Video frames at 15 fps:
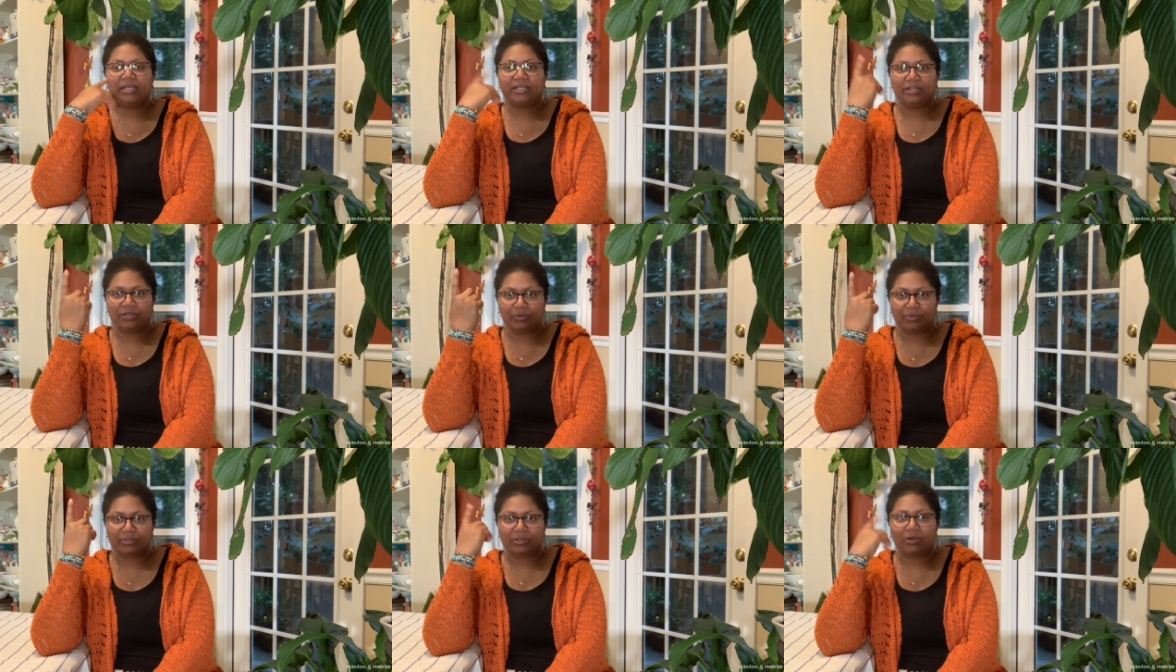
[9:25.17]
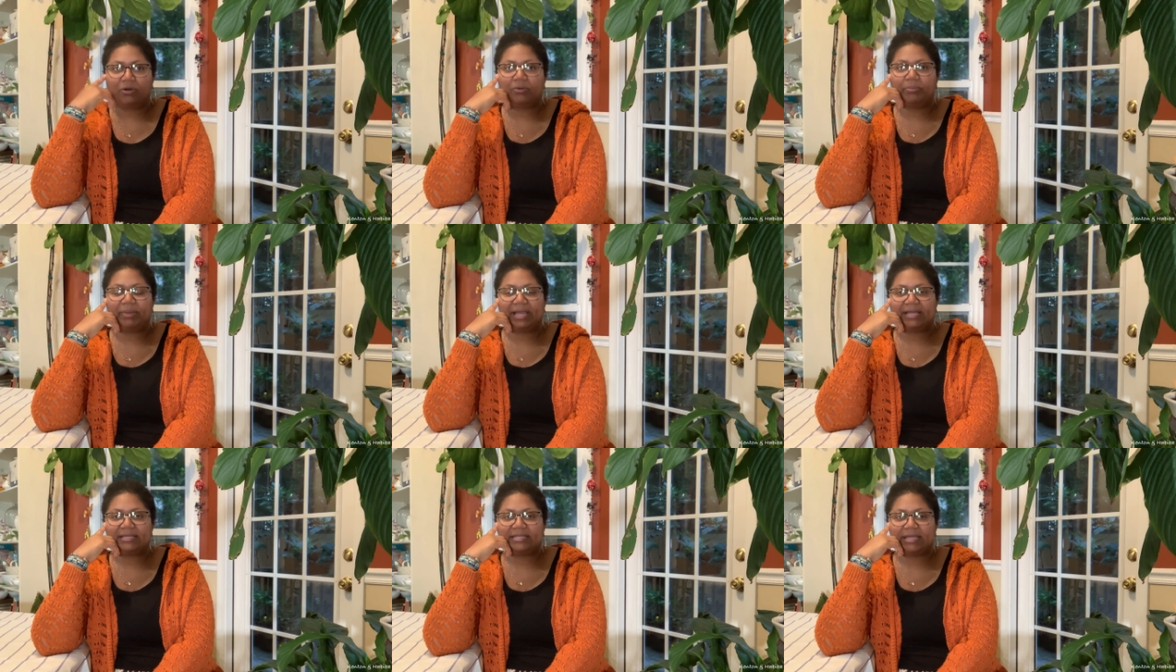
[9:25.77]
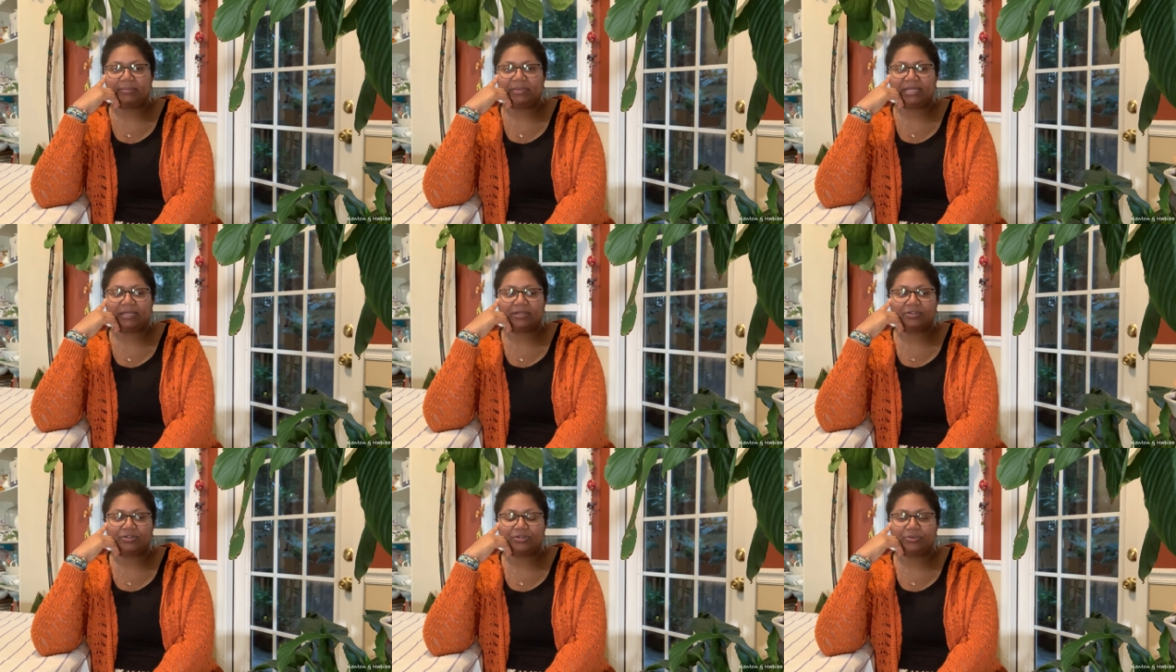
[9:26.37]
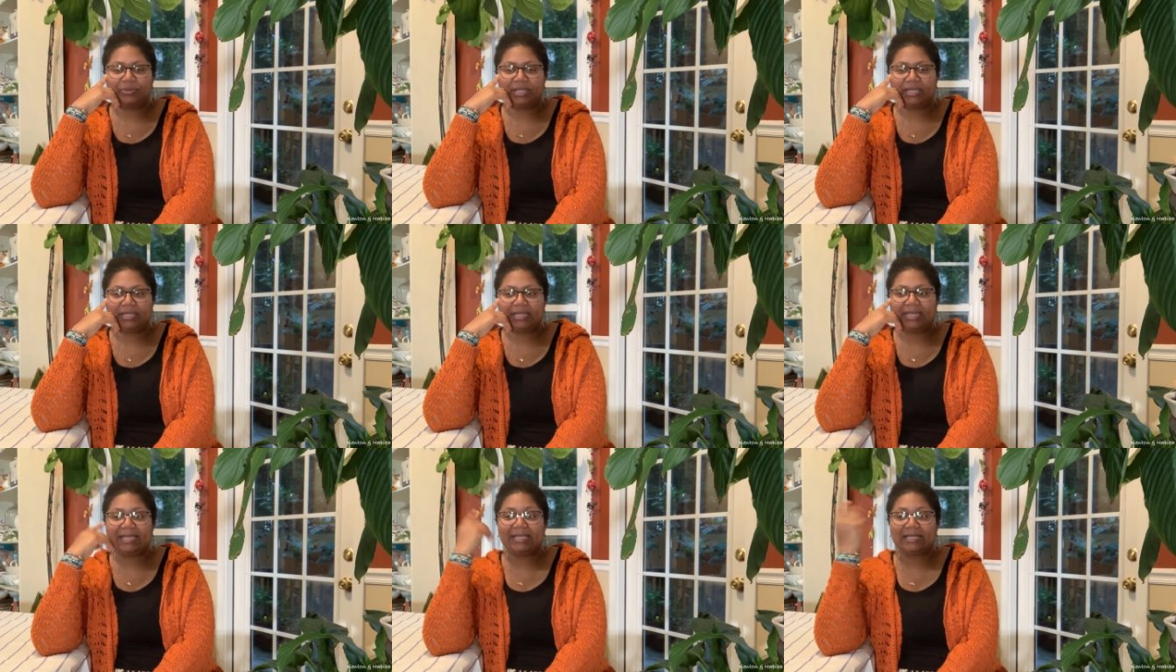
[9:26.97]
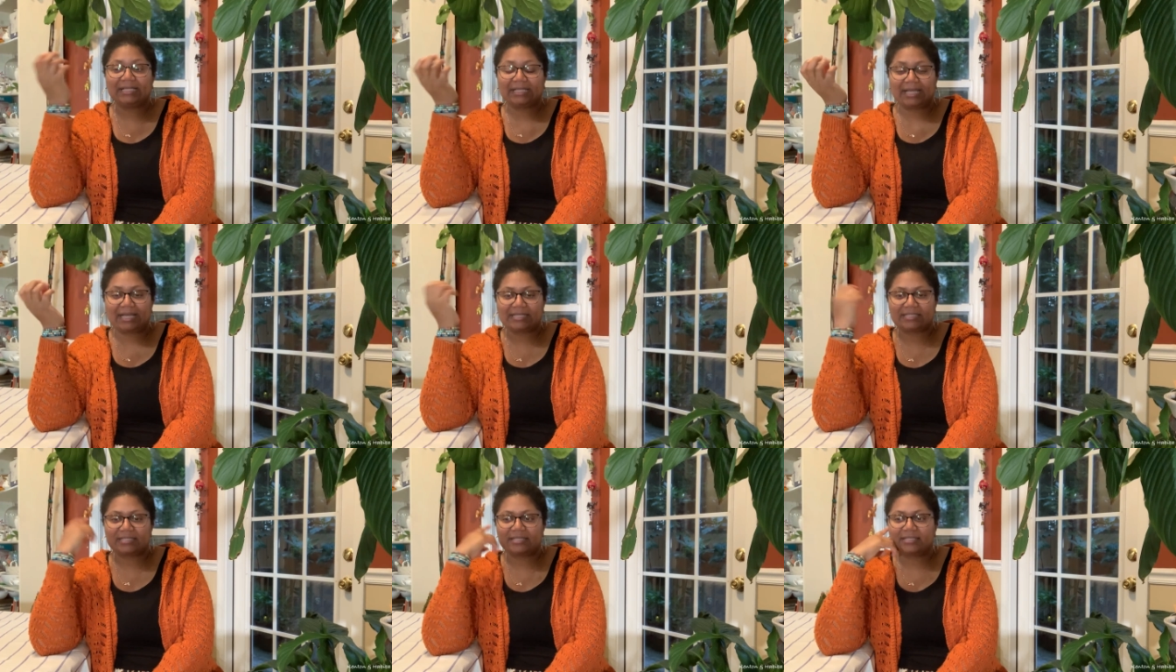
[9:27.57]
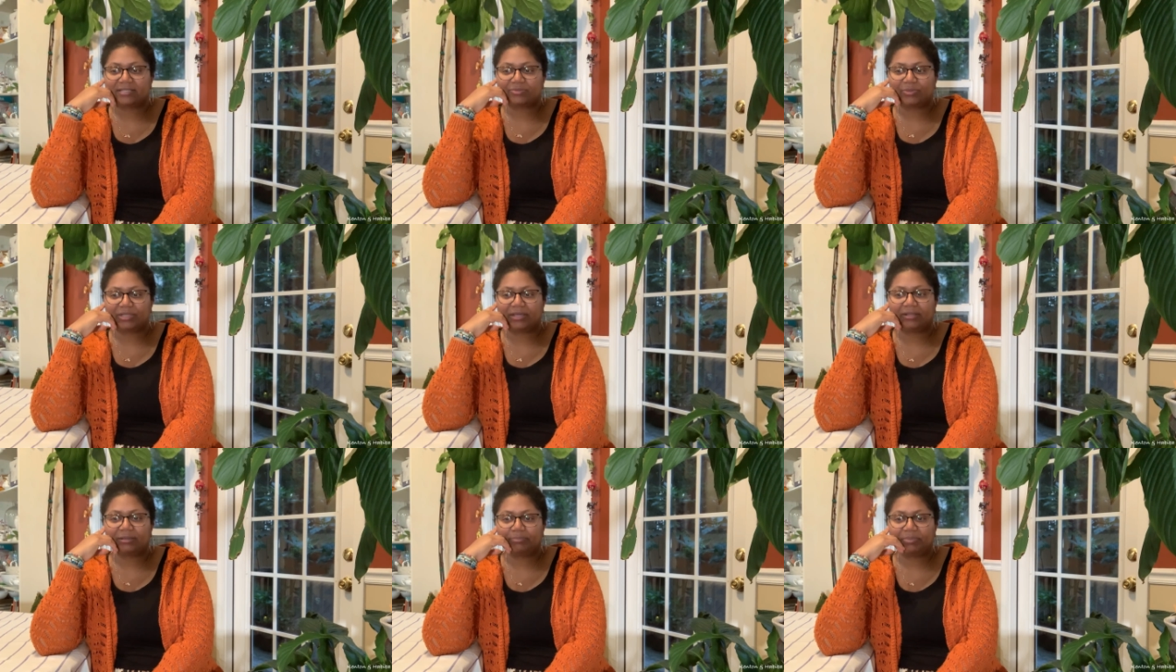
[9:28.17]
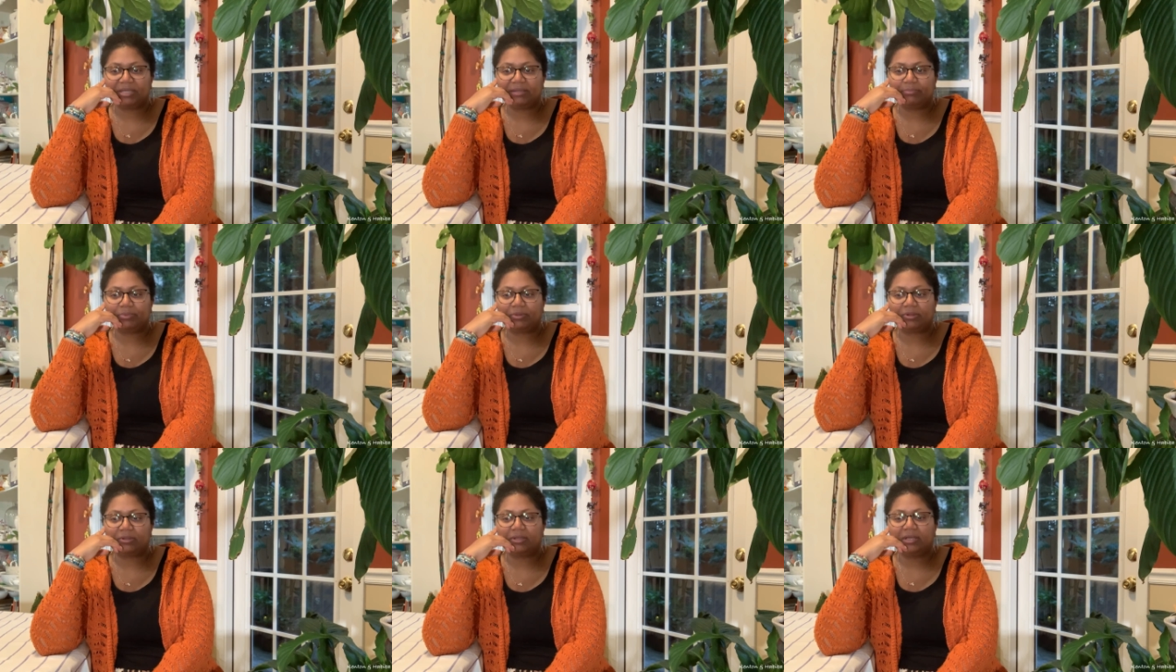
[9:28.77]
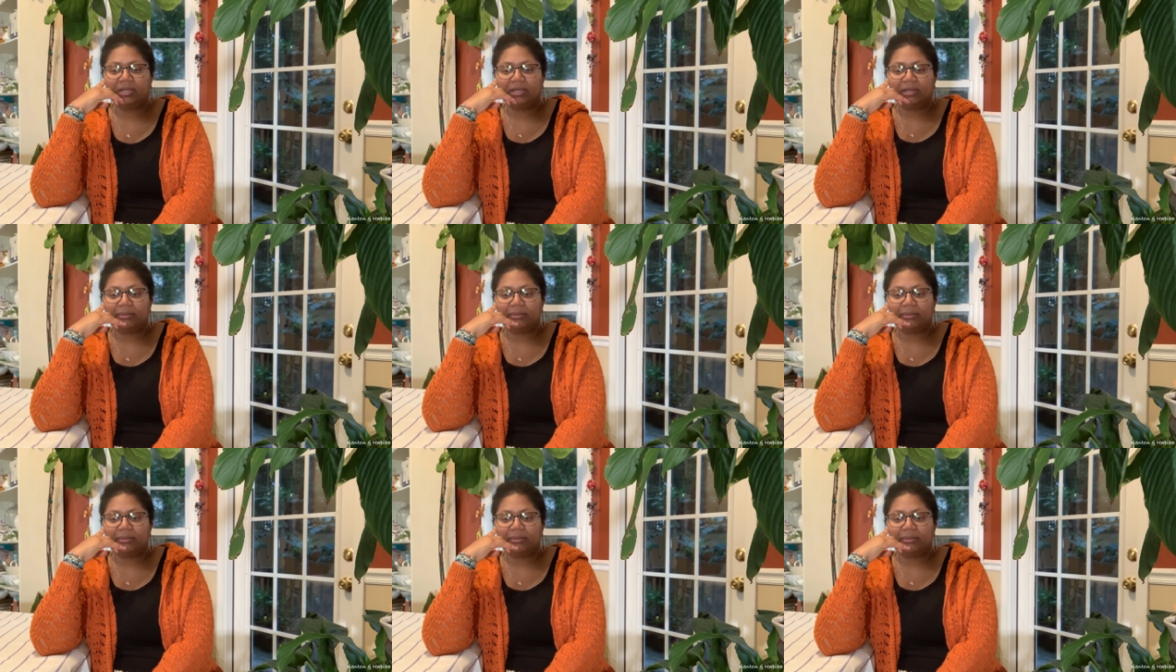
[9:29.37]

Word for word: you know, with the whole pandemic, doing in classes with other people